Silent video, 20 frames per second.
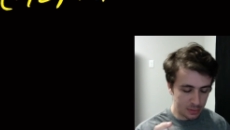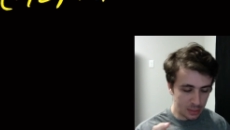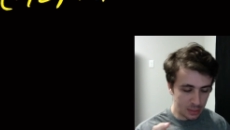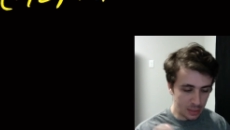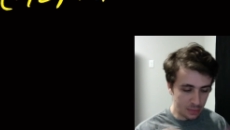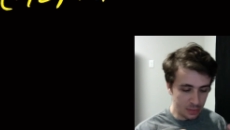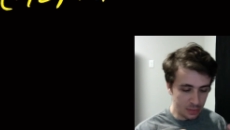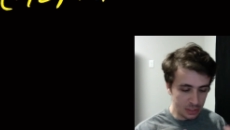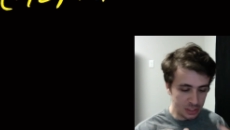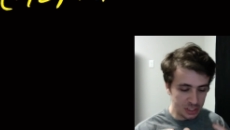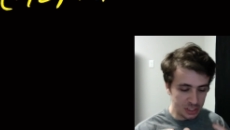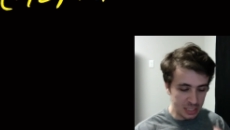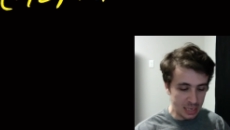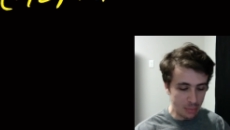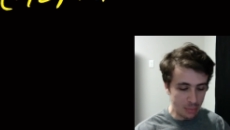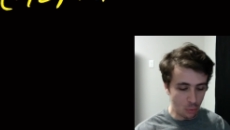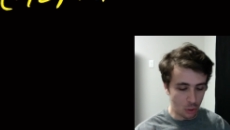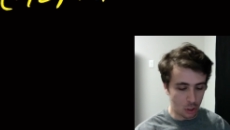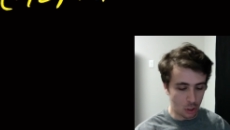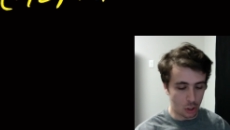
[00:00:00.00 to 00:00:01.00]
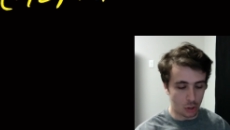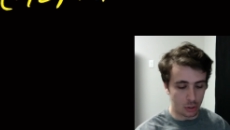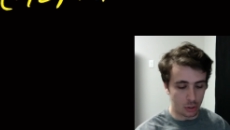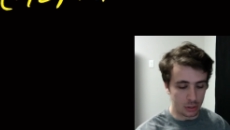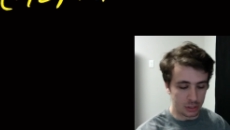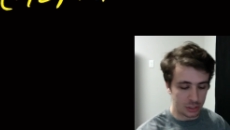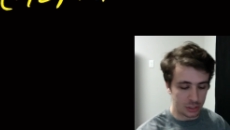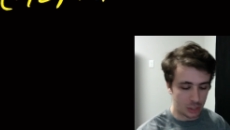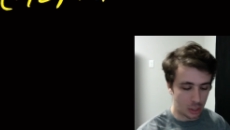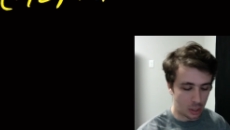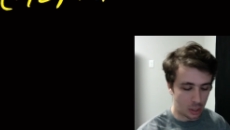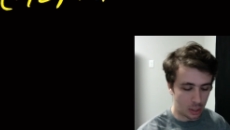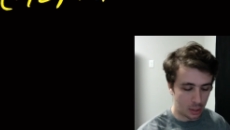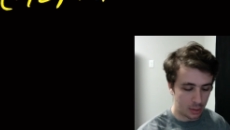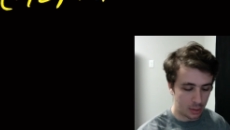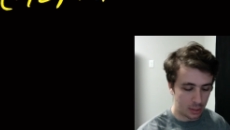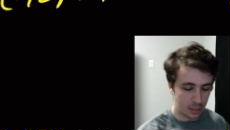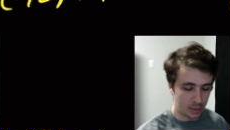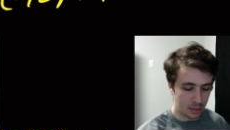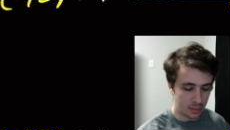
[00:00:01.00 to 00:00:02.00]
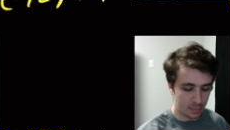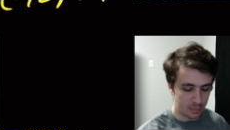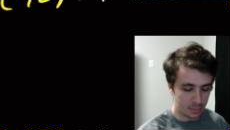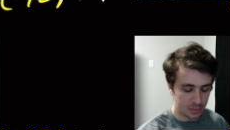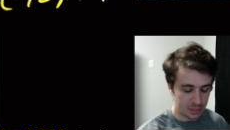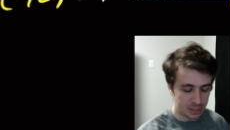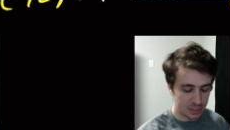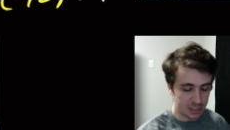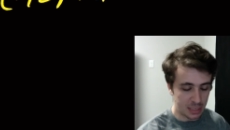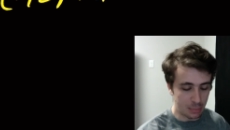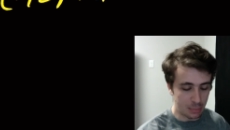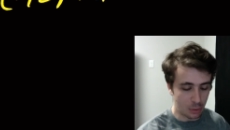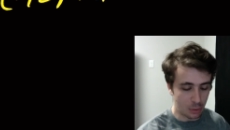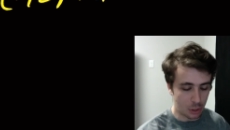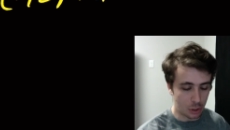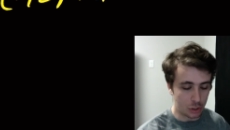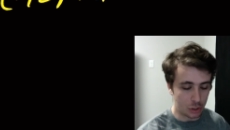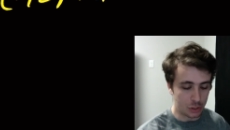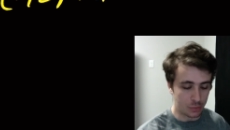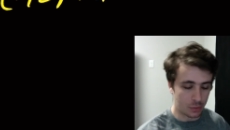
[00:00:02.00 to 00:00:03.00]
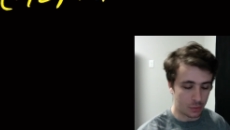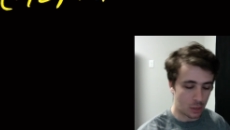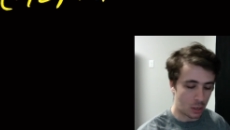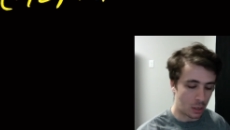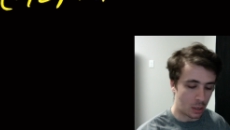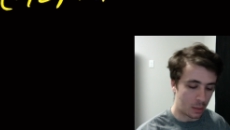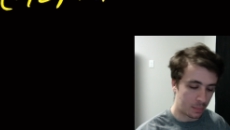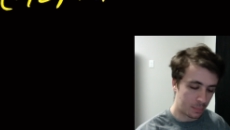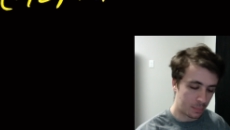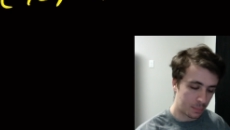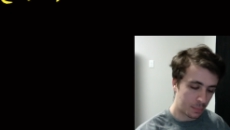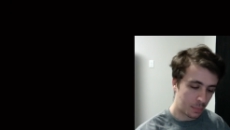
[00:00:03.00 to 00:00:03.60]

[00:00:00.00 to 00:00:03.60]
of the same recurrence call, the same recursive call.